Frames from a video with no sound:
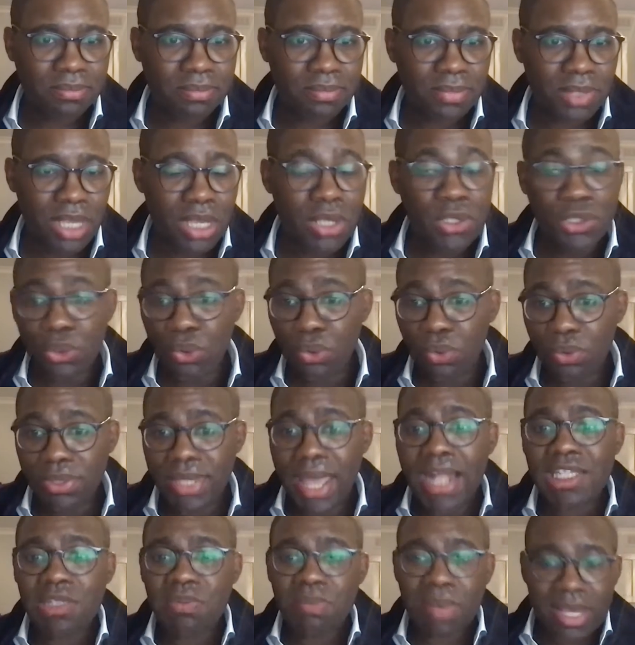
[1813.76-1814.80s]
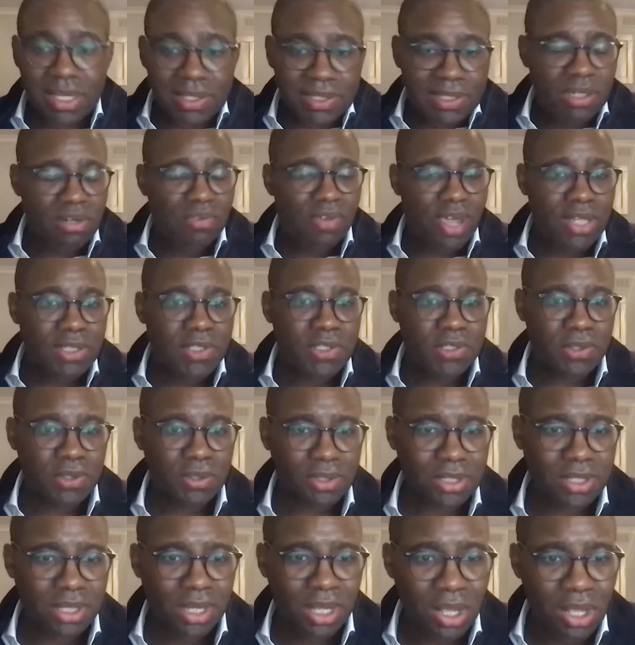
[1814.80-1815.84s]
So that's my set of
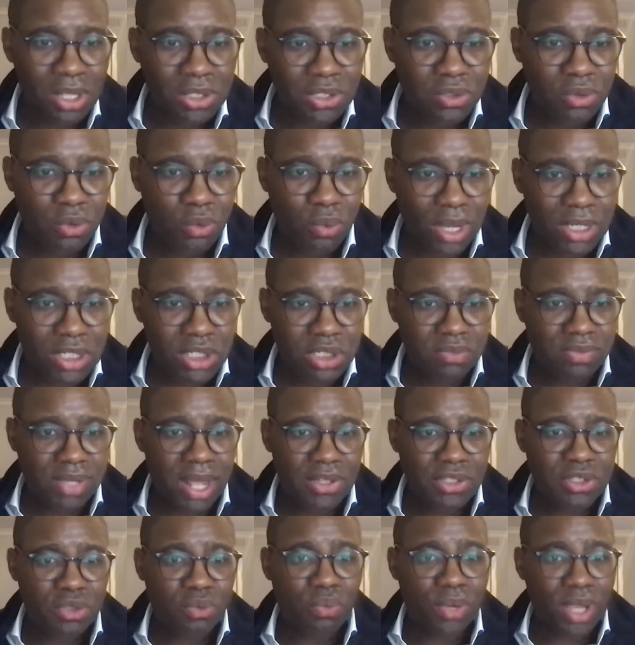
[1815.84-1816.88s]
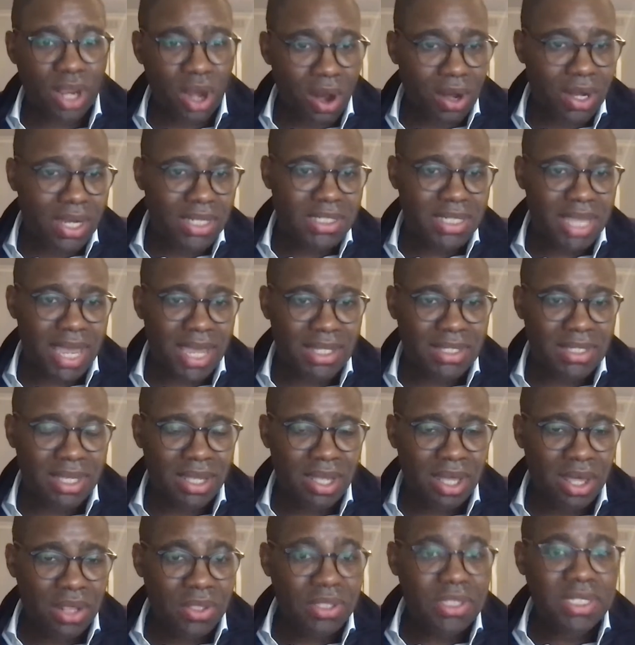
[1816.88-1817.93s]
answers to the question of how to re-architect
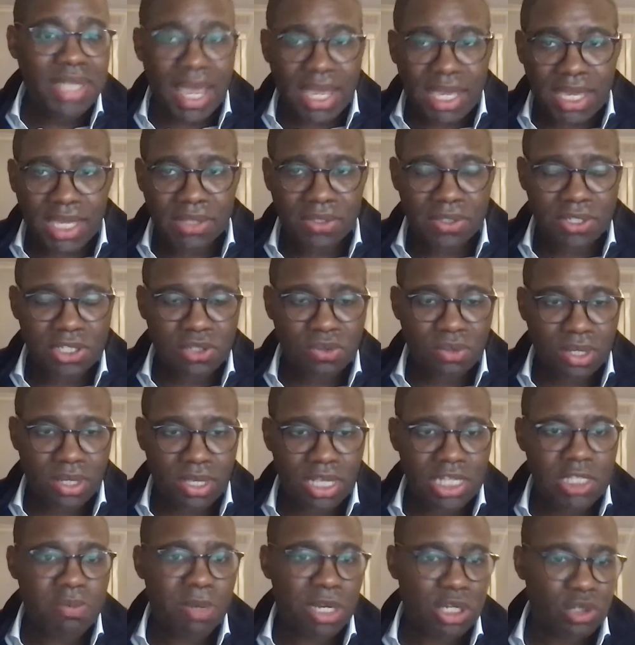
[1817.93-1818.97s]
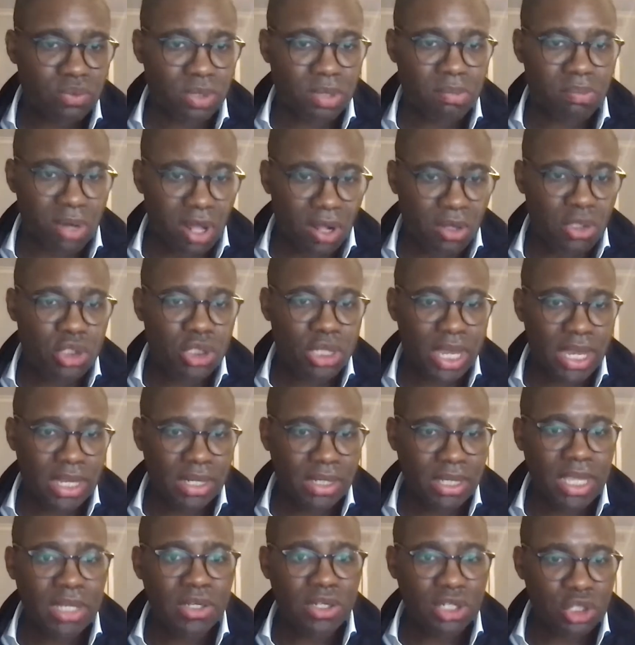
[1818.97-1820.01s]
the tech industry, especially
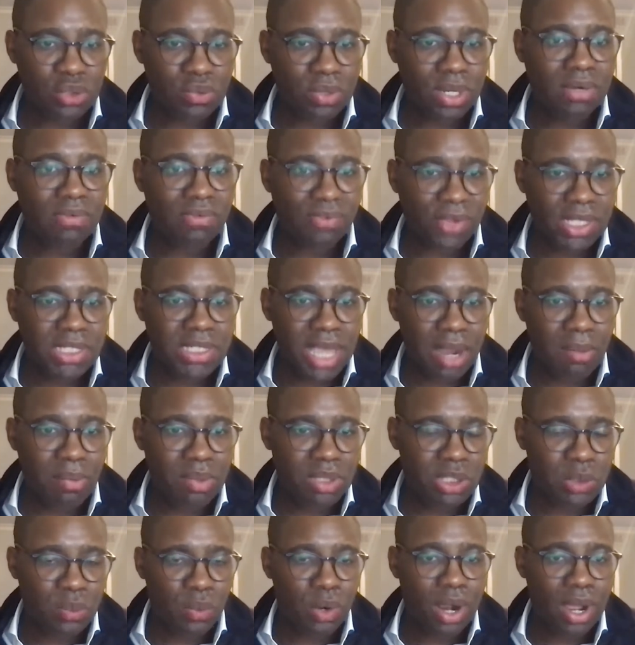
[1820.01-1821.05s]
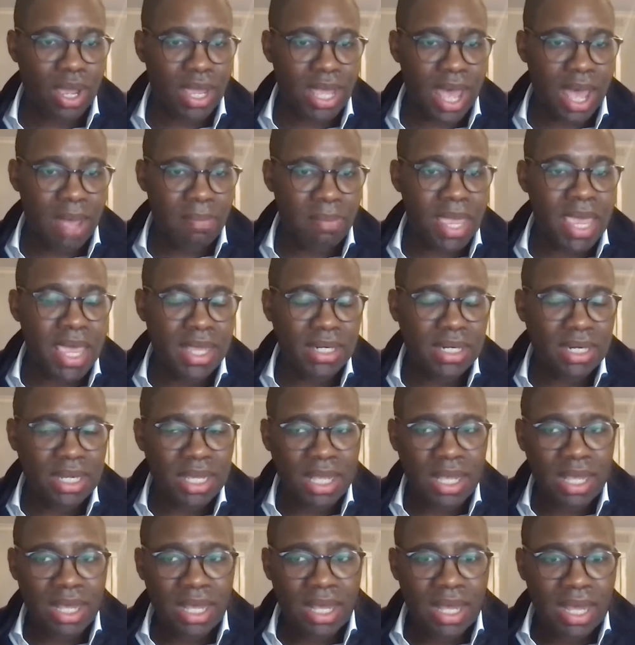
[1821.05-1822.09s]
blockchain industry and fintech, which is why I'm in,
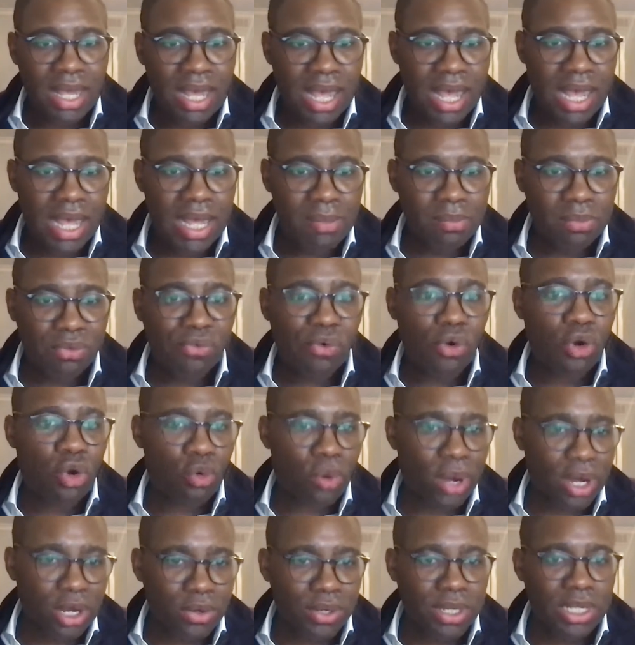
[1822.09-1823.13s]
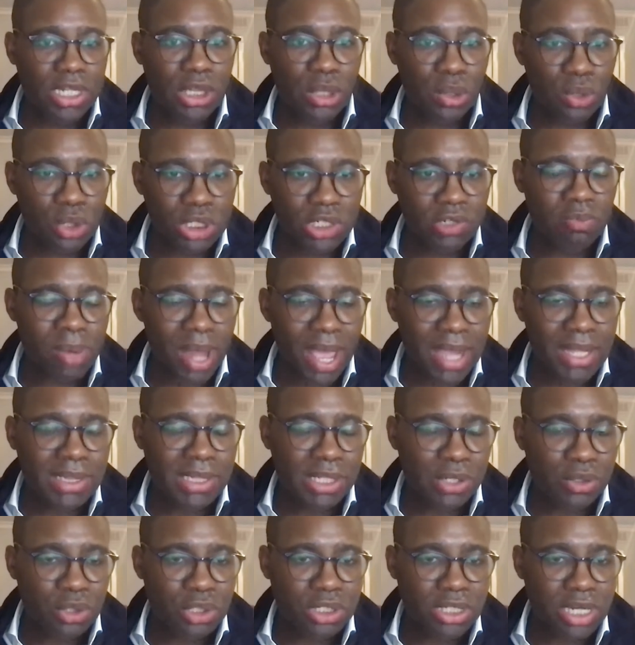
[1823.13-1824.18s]
for greater inclusion of Black
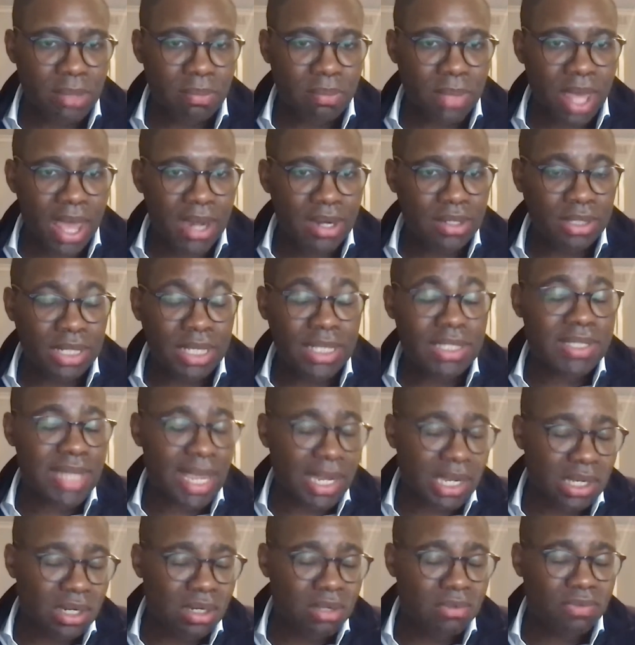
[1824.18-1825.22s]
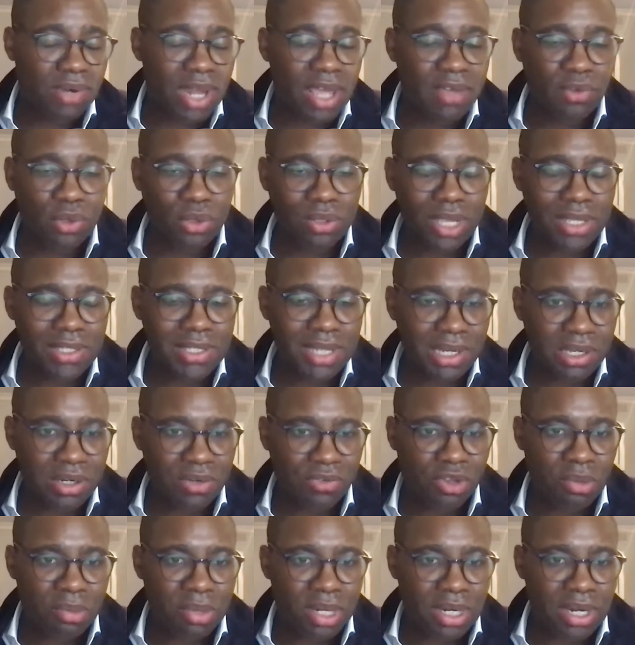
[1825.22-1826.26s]
leadership at an executive level, executive
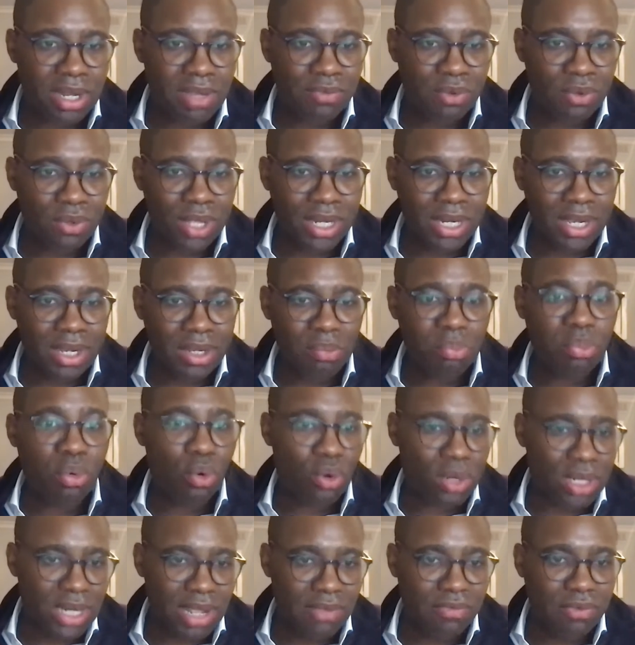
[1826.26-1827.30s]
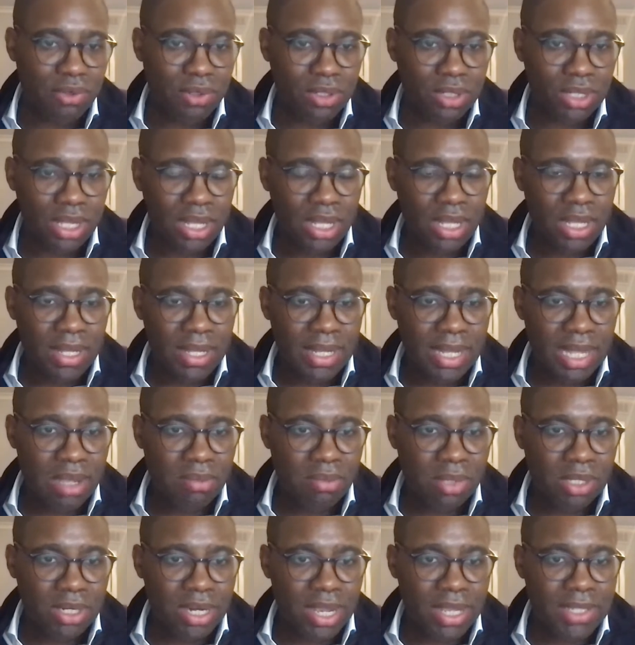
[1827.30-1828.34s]
committee level, and at a board level in
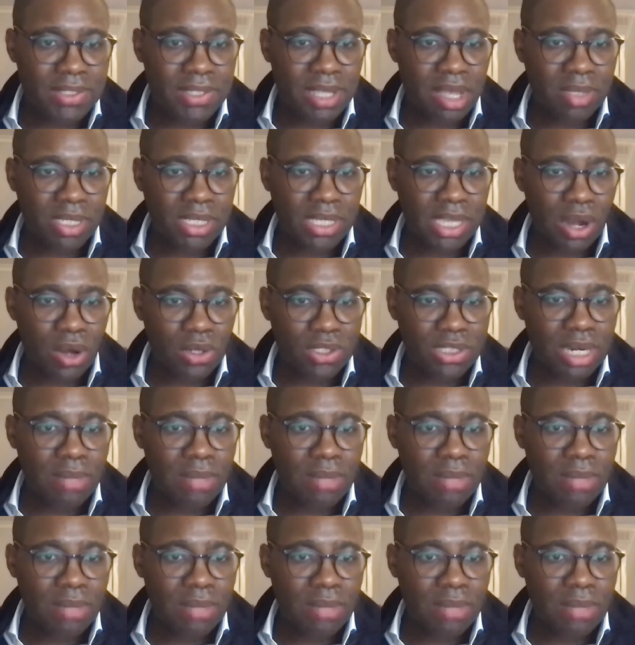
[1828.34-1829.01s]
the next coming years.